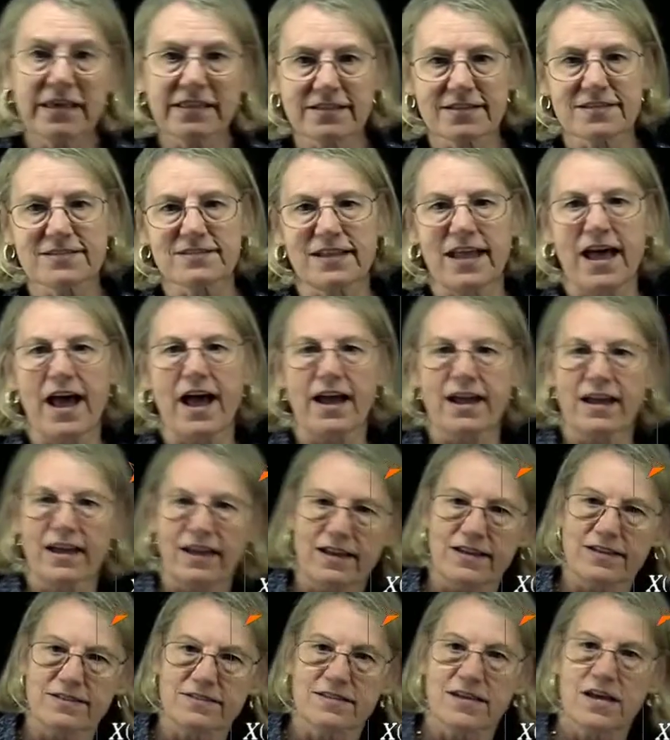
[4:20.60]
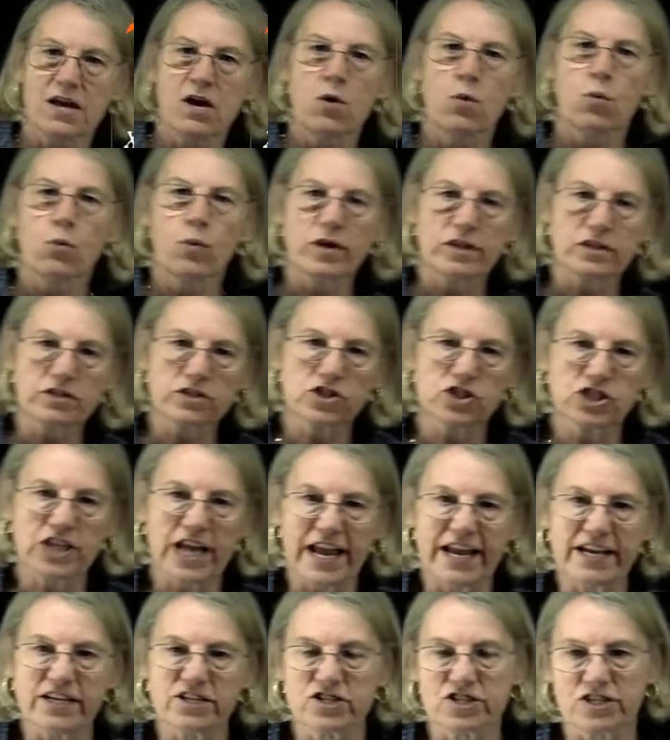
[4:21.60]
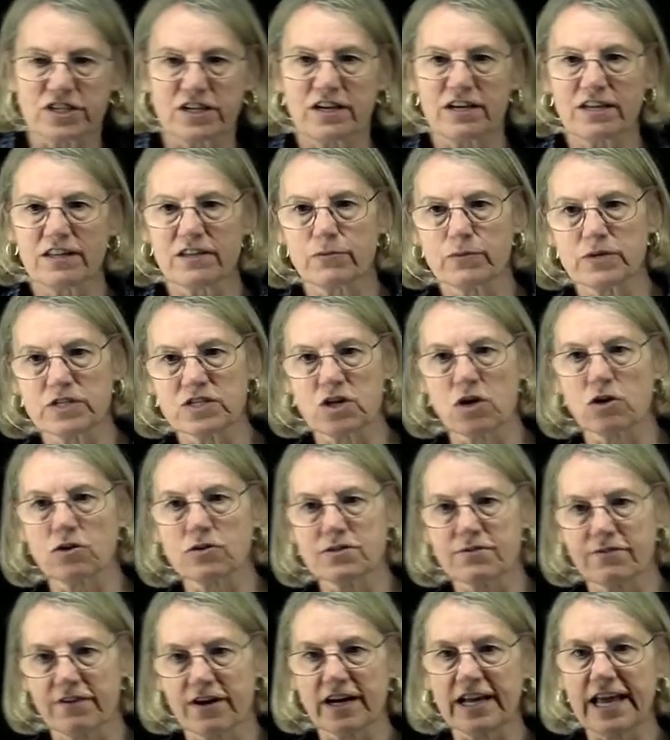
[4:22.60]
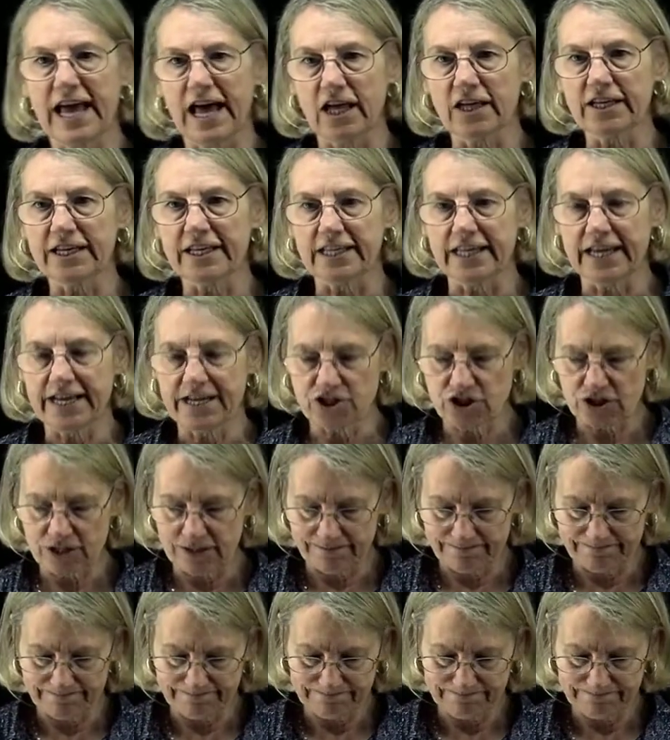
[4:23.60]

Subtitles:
big this lag is will change the results of our calculation.